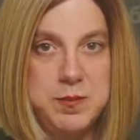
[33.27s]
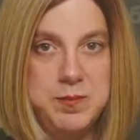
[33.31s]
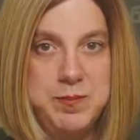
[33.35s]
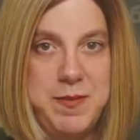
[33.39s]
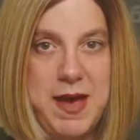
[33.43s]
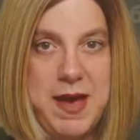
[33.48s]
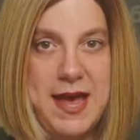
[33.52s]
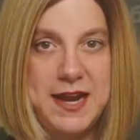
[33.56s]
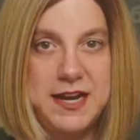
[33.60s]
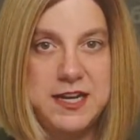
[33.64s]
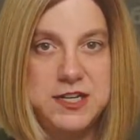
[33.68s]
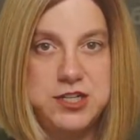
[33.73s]

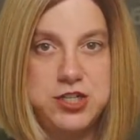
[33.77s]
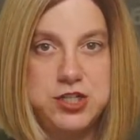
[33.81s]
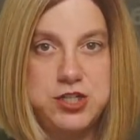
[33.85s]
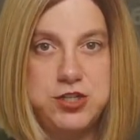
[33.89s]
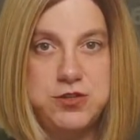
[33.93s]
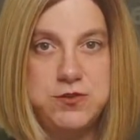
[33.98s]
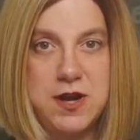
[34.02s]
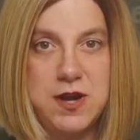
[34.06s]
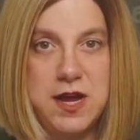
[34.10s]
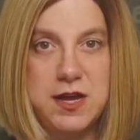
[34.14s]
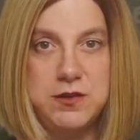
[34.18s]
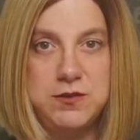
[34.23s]
managed
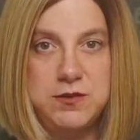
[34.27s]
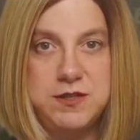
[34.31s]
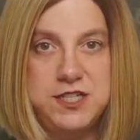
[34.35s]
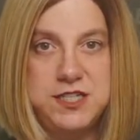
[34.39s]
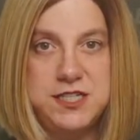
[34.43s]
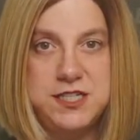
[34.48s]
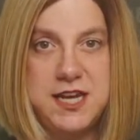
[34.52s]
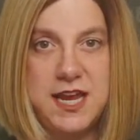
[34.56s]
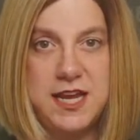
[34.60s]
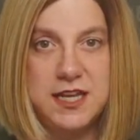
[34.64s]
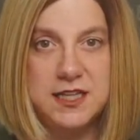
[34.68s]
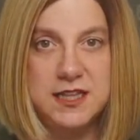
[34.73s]
to not only
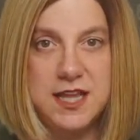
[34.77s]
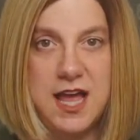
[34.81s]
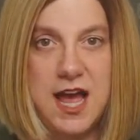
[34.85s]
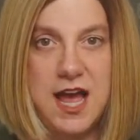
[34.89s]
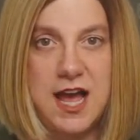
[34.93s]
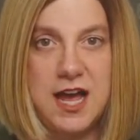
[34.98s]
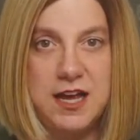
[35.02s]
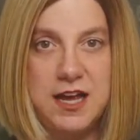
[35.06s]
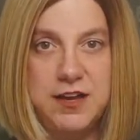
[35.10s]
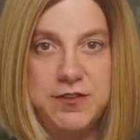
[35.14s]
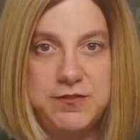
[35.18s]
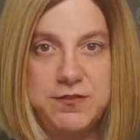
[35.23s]
stay
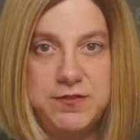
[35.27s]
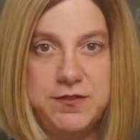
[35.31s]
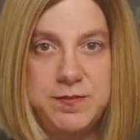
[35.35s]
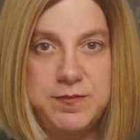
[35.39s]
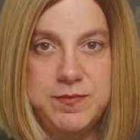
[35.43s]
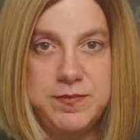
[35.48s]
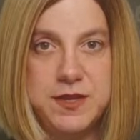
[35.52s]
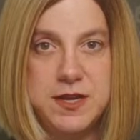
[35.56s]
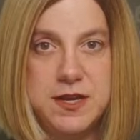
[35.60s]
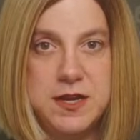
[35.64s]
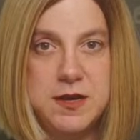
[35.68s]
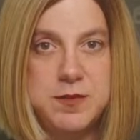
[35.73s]
alive,
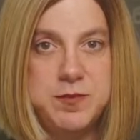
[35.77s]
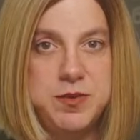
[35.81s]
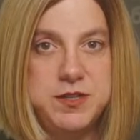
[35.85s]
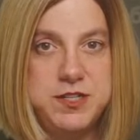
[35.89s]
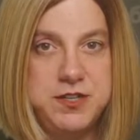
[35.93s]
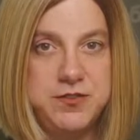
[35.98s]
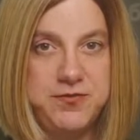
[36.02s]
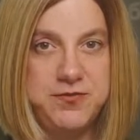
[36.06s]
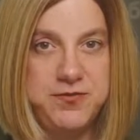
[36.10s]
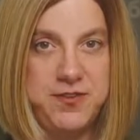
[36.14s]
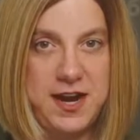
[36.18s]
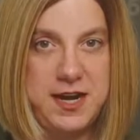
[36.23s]
but
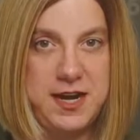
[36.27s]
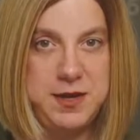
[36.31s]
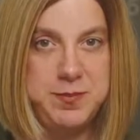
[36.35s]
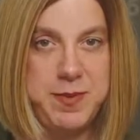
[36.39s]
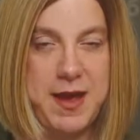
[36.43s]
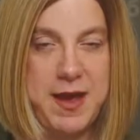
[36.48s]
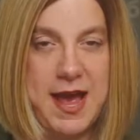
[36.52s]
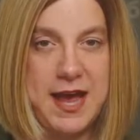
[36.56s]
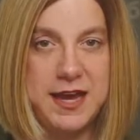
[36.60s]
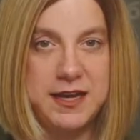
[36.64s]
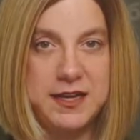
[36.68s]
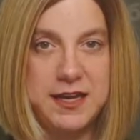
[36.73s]
to fight
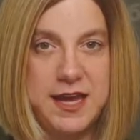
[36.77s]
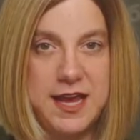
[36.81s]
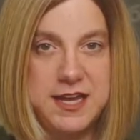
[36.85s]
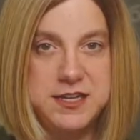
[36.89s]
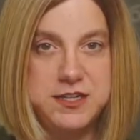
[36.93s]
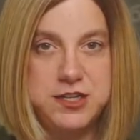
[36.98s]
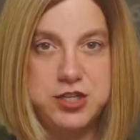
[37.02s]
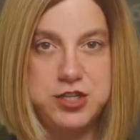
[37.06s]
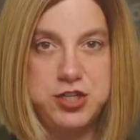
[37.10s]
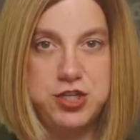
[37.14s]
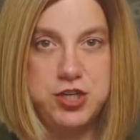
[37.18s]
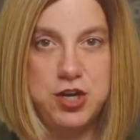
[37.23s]
back
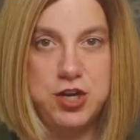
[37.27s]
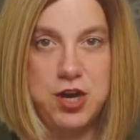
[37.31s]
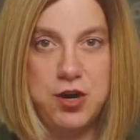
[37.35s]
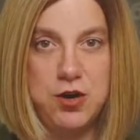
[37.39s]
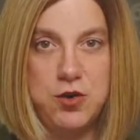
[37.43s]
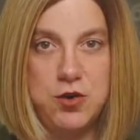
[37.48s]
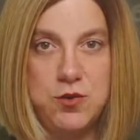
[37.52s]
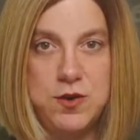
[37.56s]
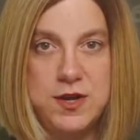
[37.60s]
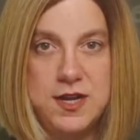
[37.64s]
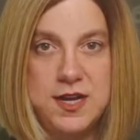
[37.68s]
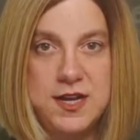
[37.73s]
and to
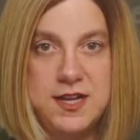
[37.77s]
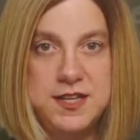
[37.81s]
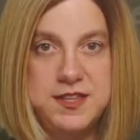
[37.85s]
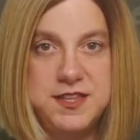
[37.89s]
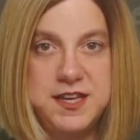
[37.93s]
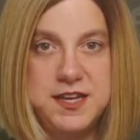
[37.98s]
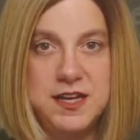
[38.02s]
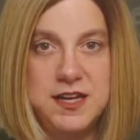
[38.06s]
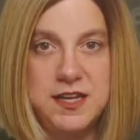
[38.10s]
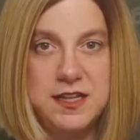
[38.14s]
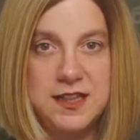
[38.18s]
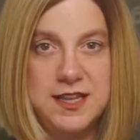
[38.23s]
show
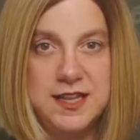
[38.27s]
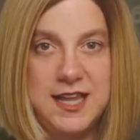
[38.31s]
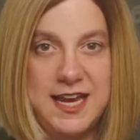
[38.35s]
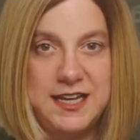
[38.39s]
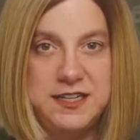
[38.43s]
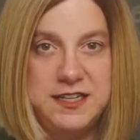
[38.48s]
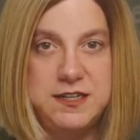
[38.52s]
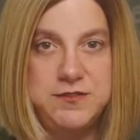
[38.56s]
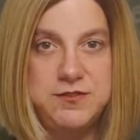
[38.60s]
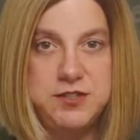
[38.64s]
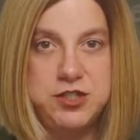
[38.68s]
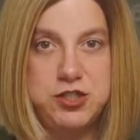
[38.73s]
the
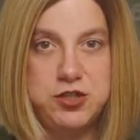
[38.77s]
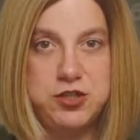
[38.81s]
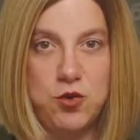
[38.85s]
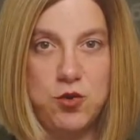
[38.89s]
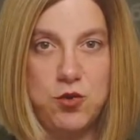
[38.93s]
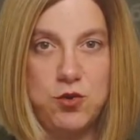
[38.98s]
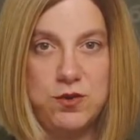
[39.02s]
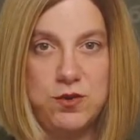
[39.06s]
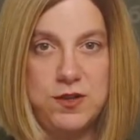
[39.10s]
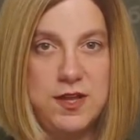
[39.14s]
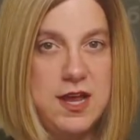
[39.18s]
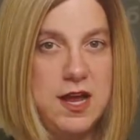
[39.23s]
collective
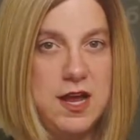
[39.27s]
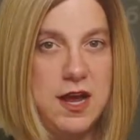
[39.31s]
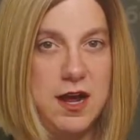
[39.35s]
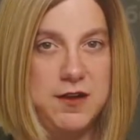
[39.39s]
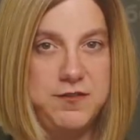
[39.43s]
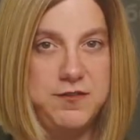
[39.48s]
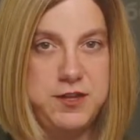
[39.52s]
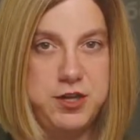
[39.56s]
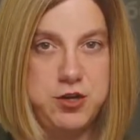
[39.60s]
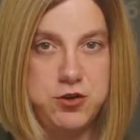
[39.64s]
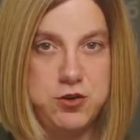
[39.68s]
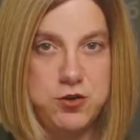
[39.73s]
soul
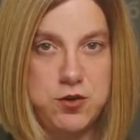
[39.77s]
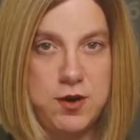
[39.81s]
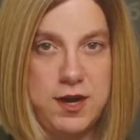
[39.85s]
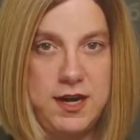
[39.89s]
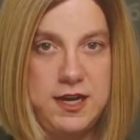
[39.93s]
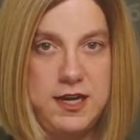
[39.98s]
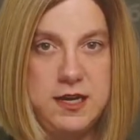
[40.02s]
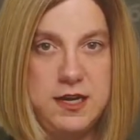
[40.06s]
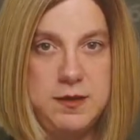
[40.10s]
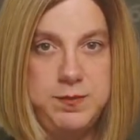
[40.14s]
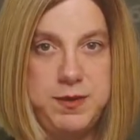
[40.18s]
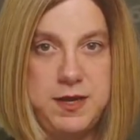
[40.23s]
of the
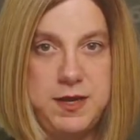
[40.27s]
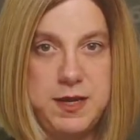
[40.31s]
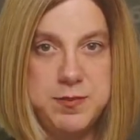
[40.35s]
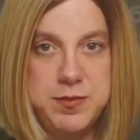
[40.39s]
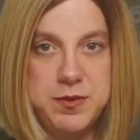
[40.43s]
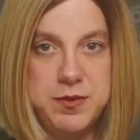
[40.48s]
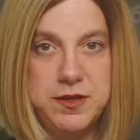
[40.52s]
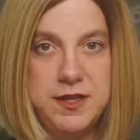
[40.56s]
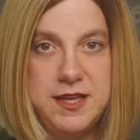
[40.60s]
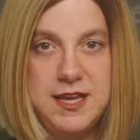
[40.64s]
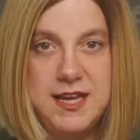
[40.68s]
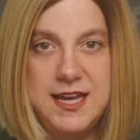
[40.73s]
Ukrainian
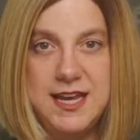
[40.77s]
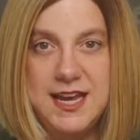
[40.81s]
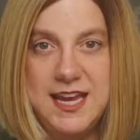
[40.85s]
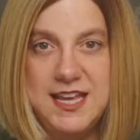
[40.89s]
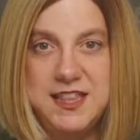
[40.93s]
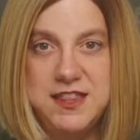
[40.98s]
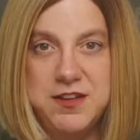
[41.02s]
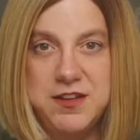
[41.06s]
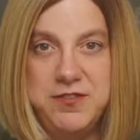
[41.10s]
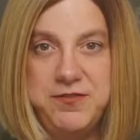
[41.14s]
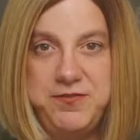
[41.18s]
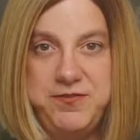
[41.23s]
people
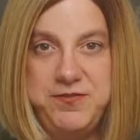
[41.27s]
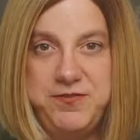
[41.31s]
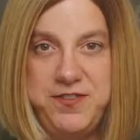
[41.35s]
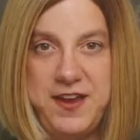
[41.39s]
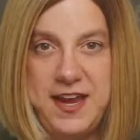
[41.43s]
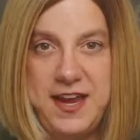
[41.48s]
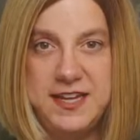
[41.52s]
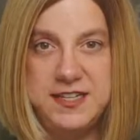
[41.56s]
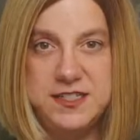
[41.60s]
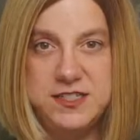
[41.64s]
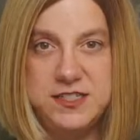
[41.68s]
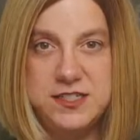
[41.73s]
in the
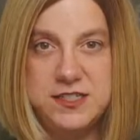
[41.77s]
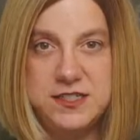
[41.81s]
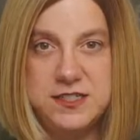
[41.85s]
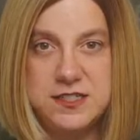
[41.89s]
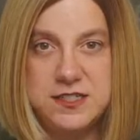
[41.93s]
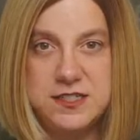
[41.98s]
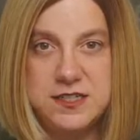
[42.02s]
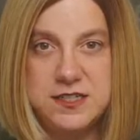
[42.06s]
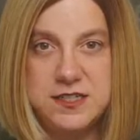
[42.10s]
face